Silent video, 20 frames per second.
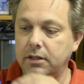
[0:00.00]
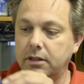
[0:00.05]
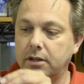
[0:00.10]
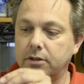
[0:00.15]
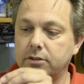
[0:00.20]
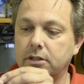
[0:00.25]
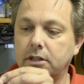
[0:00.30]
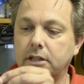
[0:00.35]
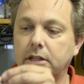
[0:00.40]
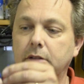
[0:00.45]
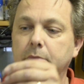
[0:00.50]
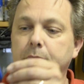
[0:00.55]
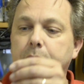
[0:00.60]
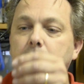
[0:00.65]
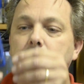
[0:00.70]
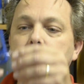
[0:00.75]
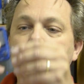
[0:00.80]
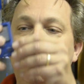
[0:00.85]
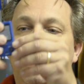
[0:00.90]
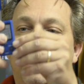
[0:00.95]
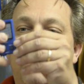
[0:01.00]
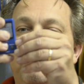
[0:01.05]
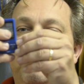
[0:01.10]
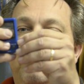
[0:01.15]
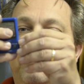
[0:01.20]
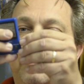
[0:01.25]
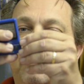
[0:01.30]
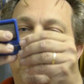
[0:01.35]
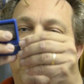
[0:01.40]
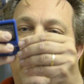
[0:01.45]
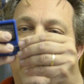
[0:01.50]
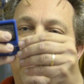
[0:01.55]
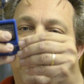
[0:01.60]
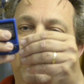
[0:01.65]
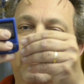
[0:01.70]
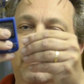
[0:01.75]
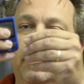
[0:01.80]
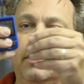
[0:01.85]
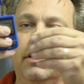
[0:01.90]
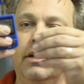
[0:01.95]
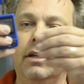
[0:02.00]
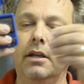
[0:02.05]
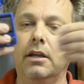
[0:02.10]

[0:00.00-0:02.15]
There's a little pull tab for the battery,